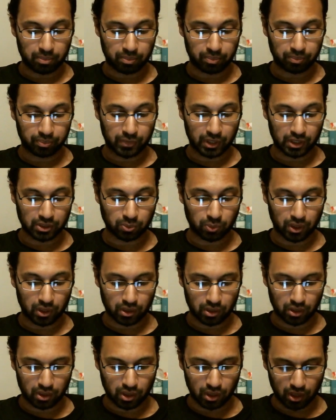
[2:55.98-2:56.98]
That's what
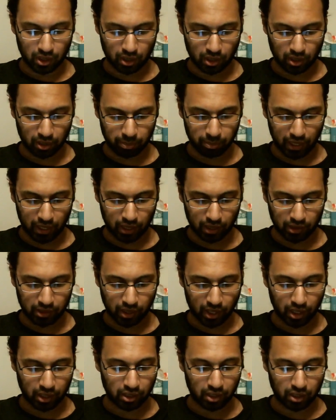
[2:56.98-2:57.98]
the
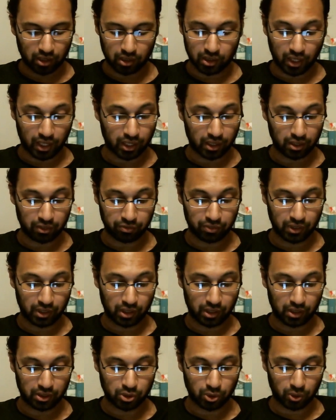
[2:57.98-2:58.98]

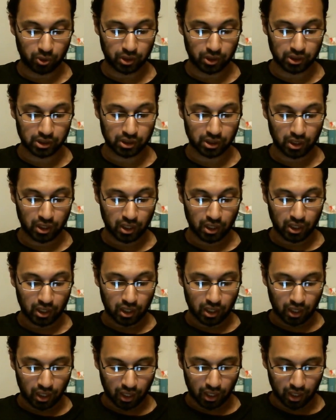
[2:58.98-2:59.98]
Hanafi jurist
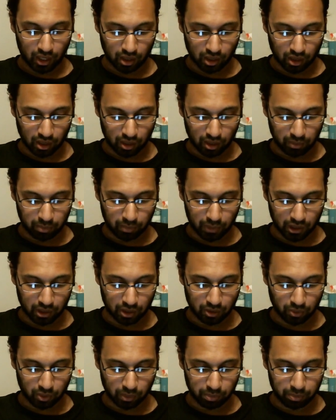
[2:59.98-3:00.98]
Al
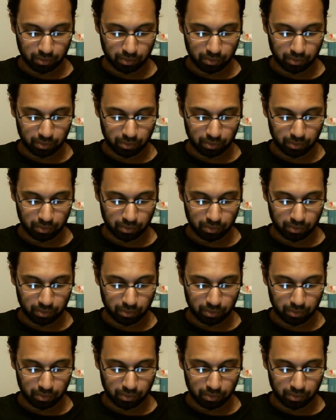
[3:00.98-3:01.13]
Maghradini